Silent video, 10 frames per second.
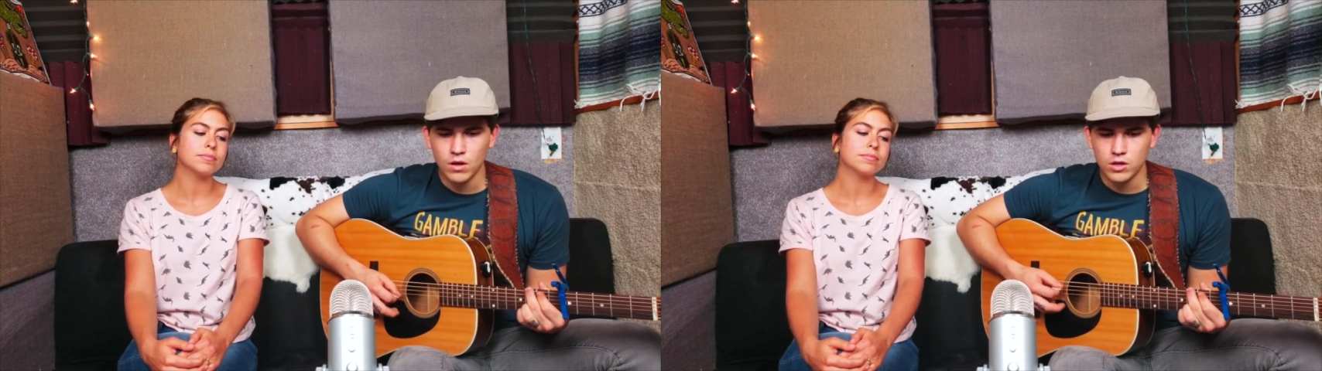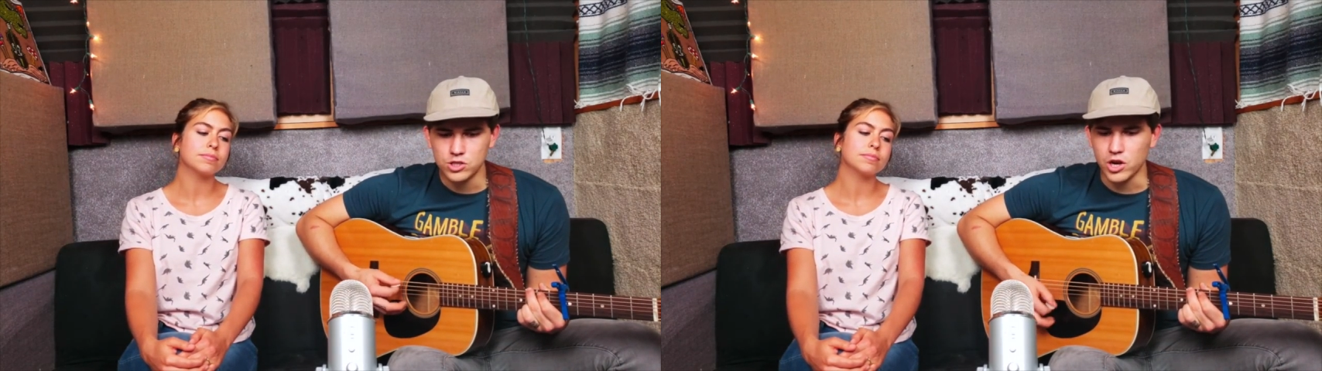
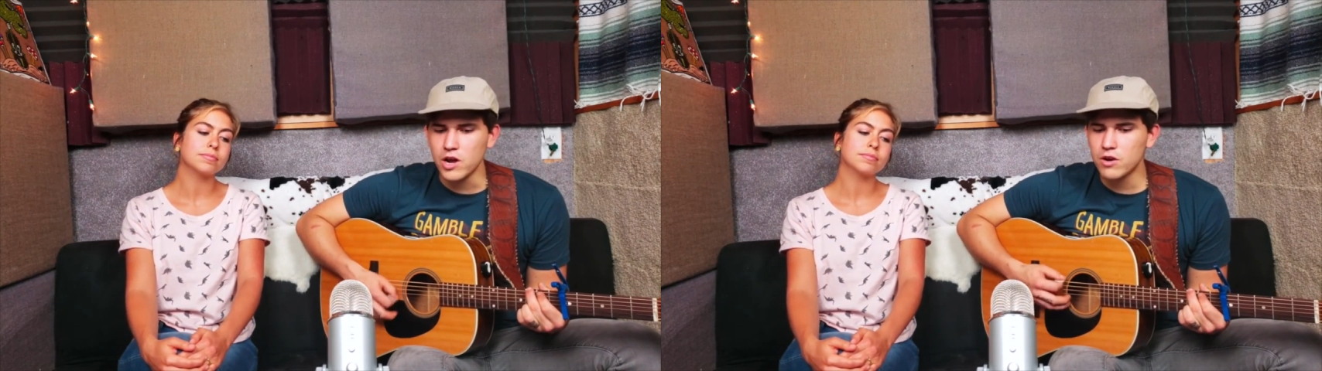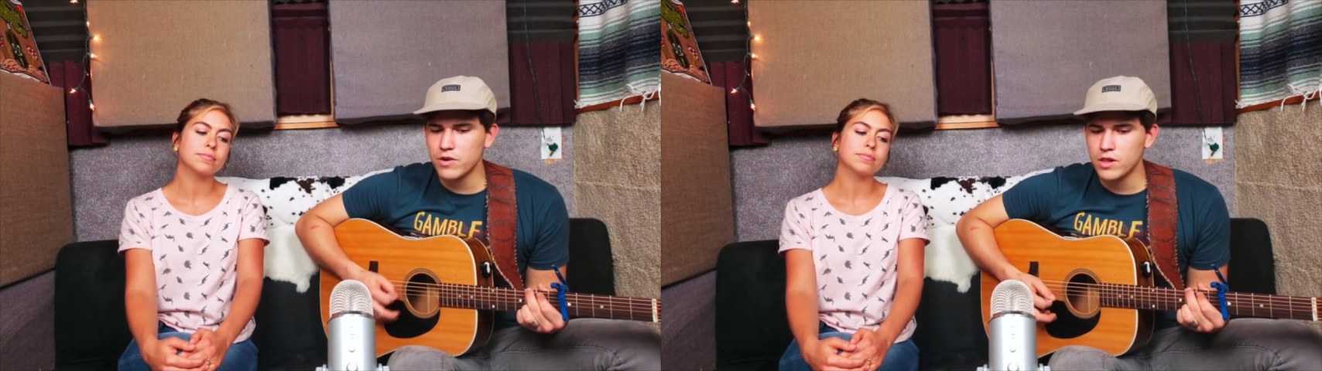
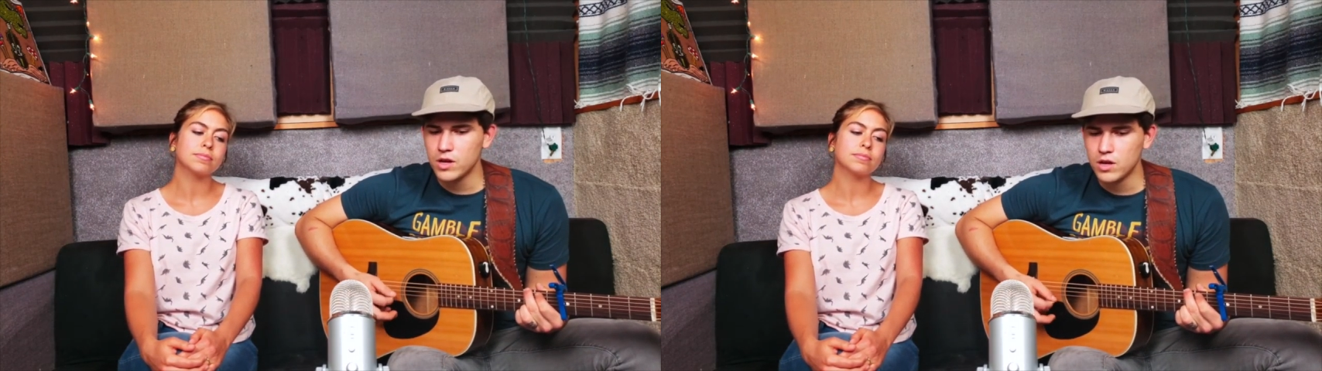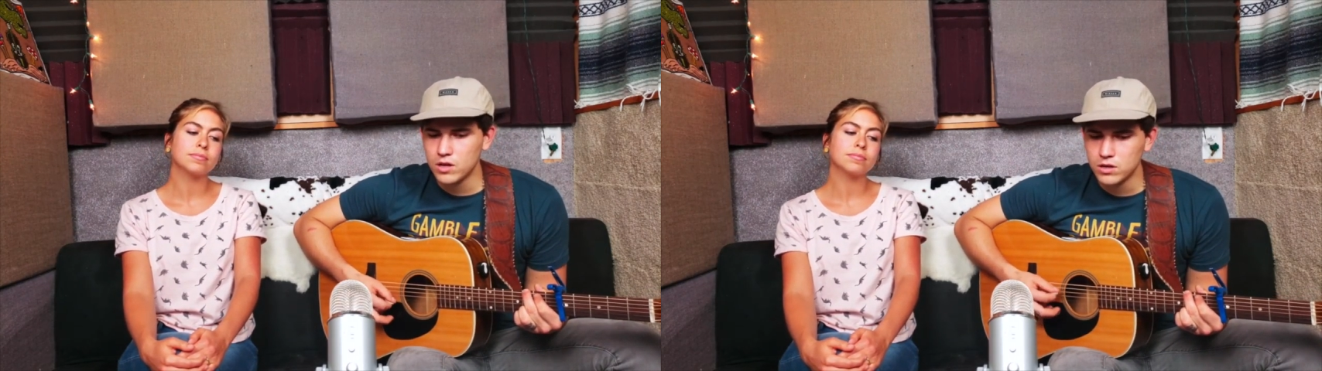
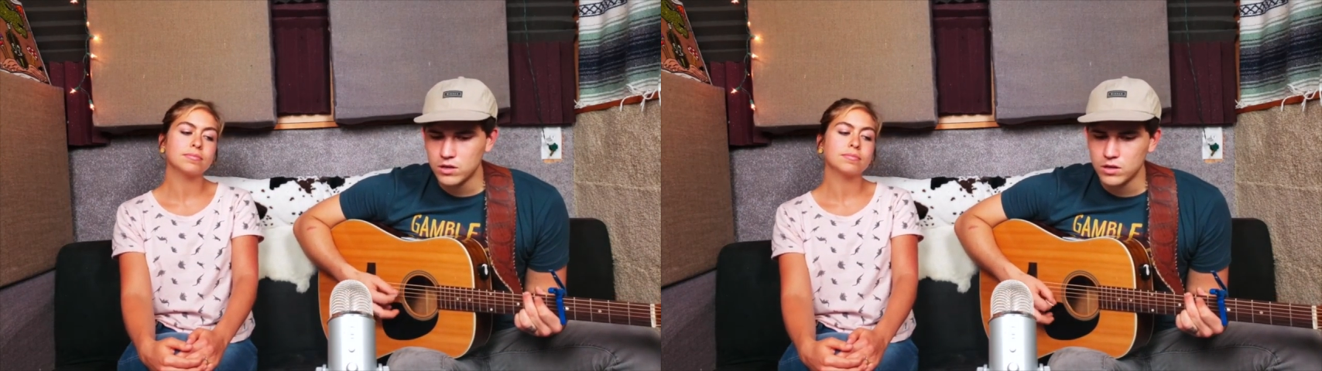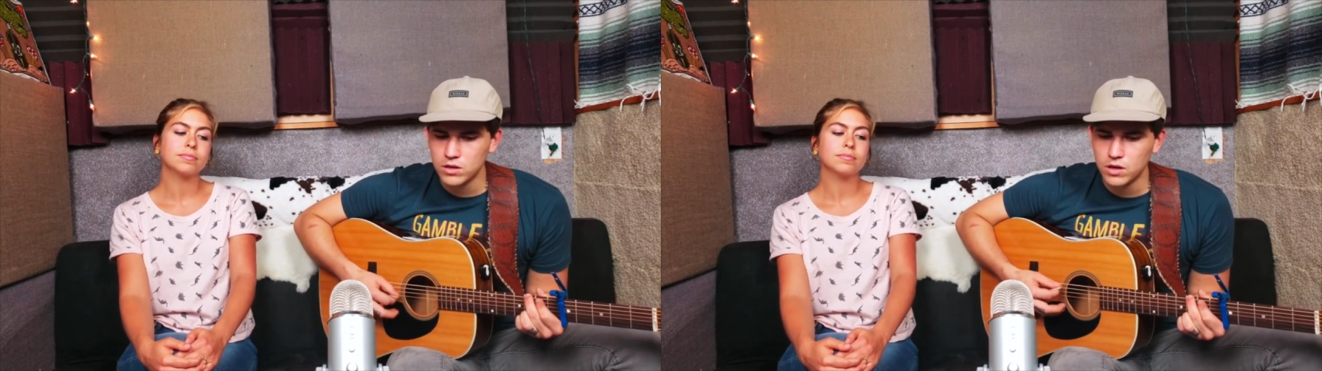Speaker 1: Shangri-La
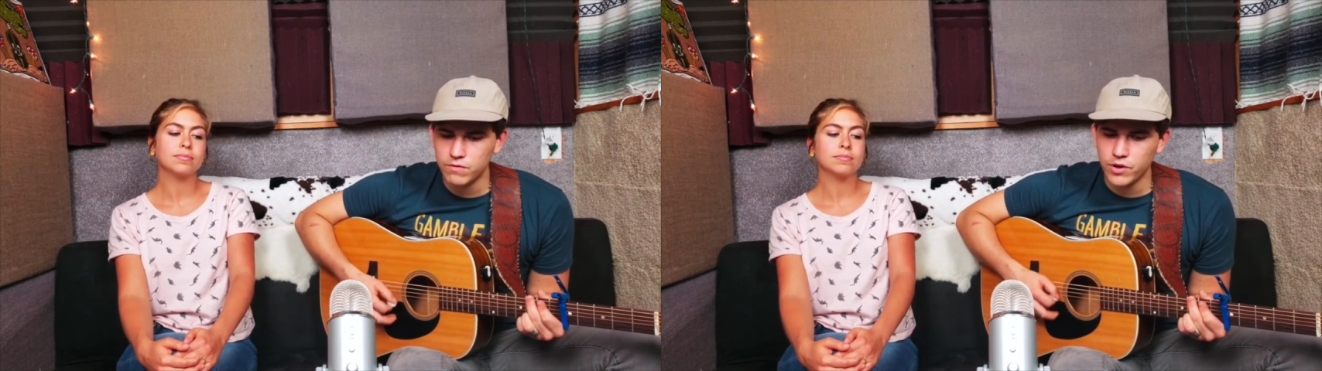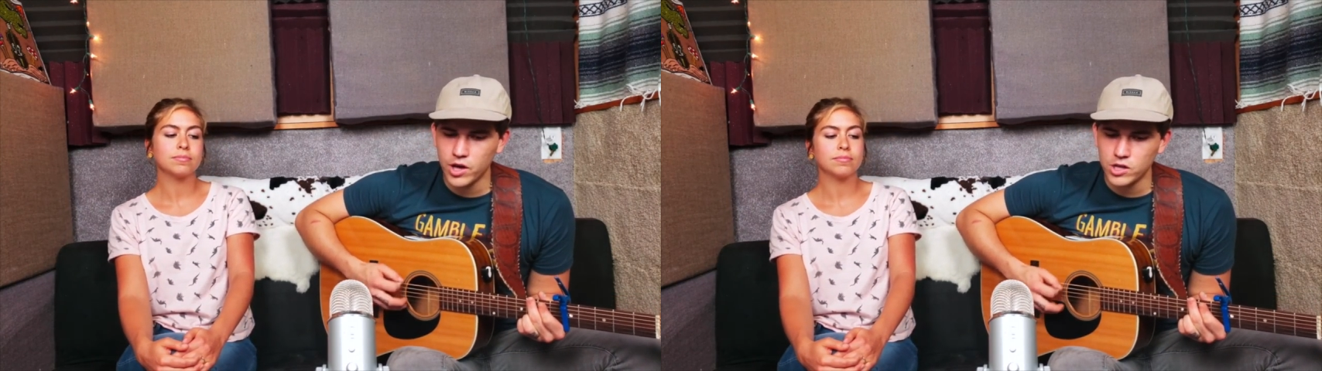
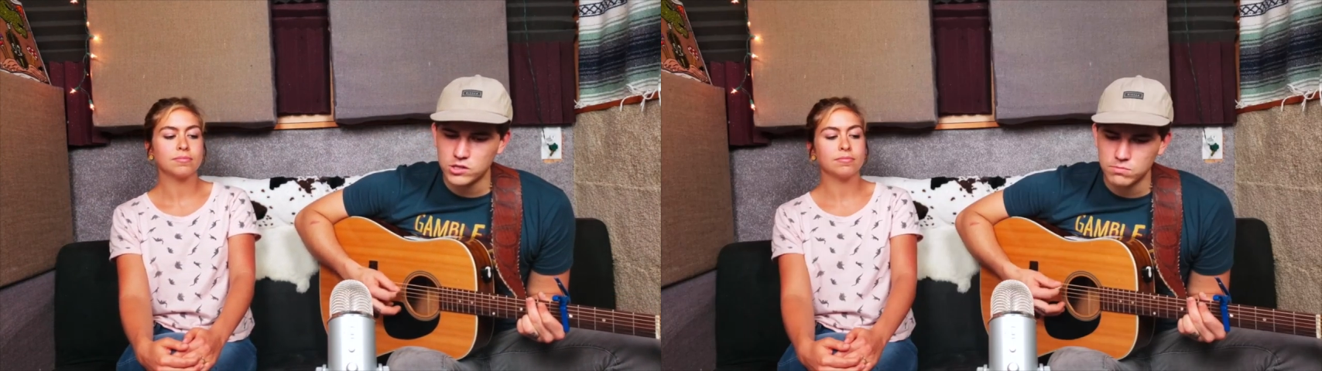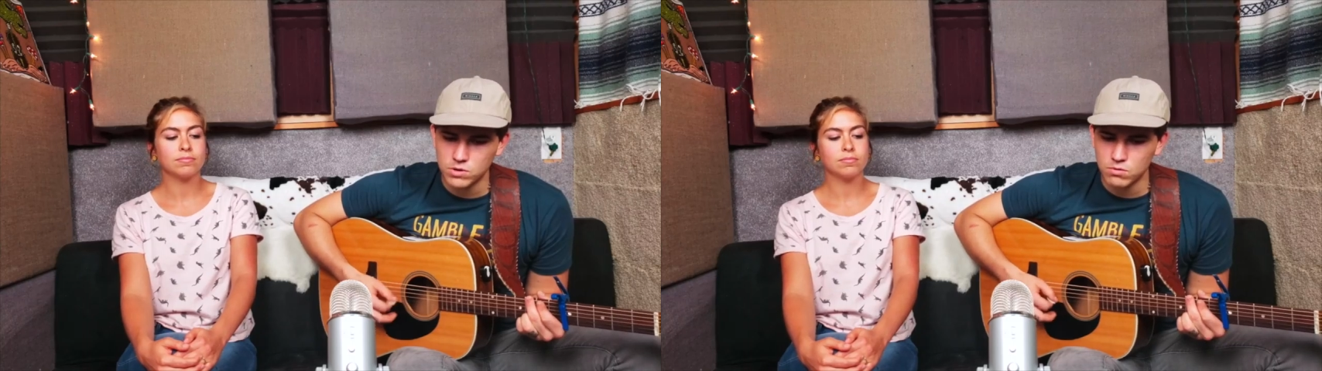
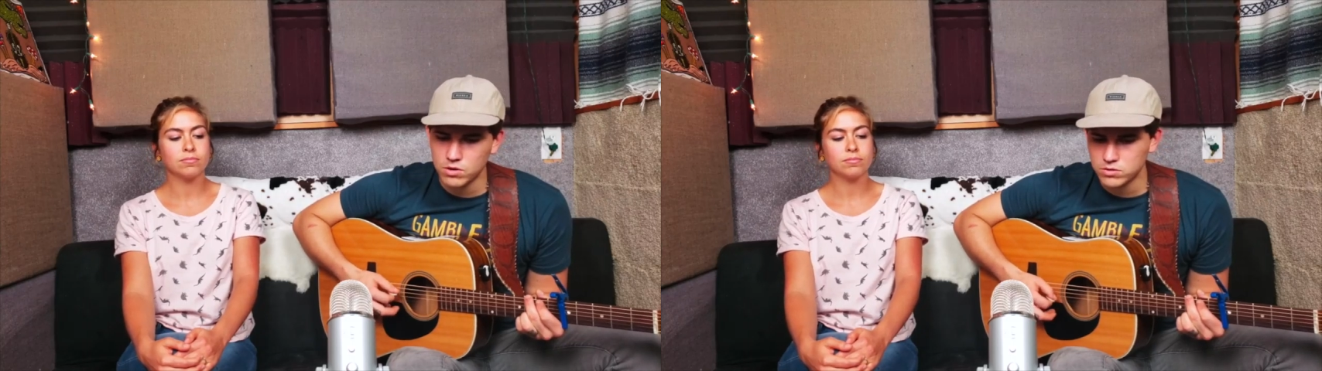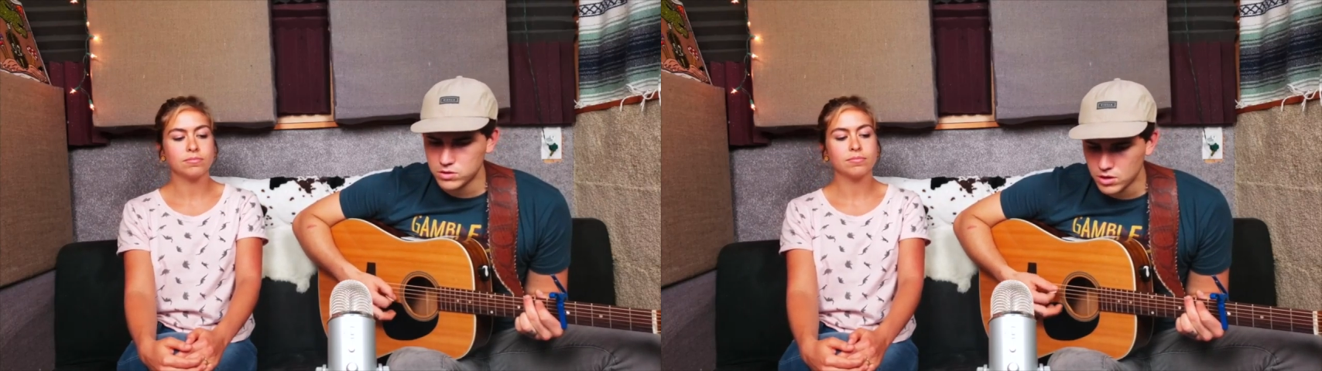evades me
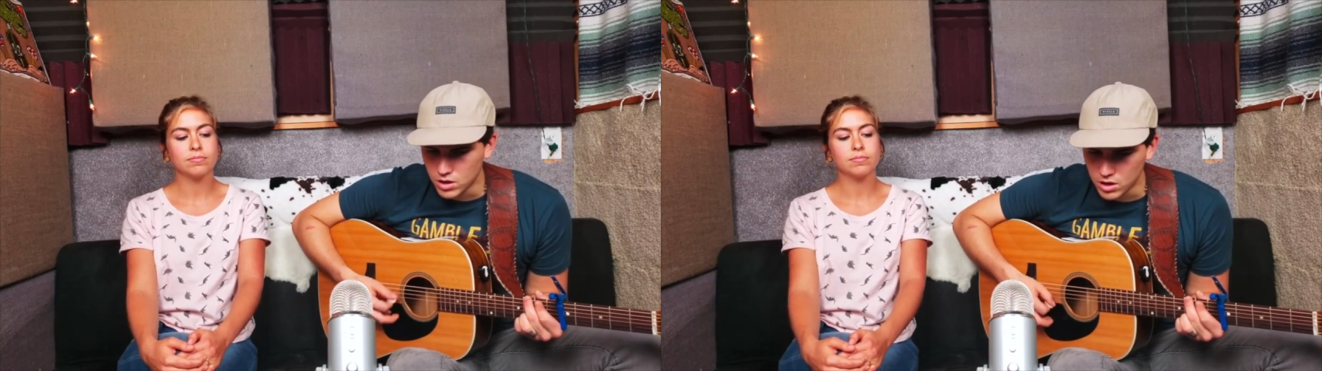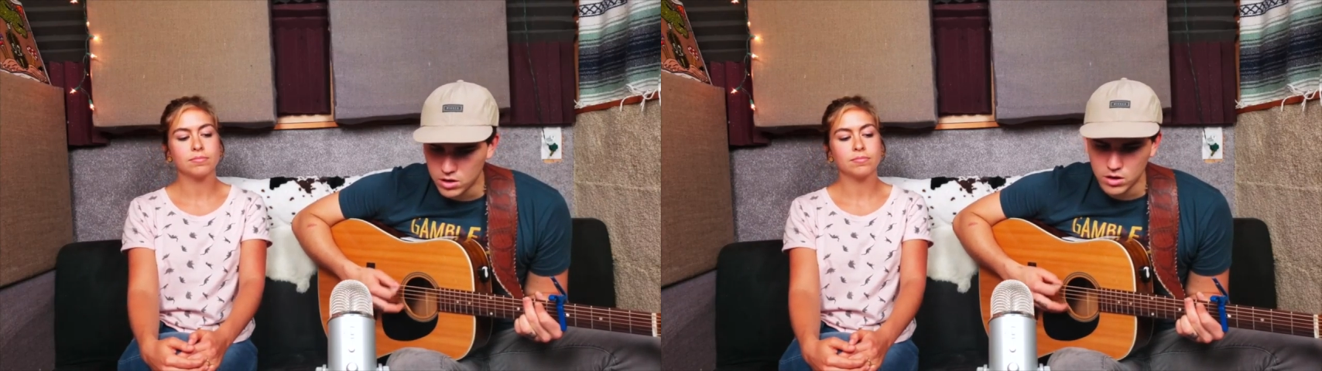once again.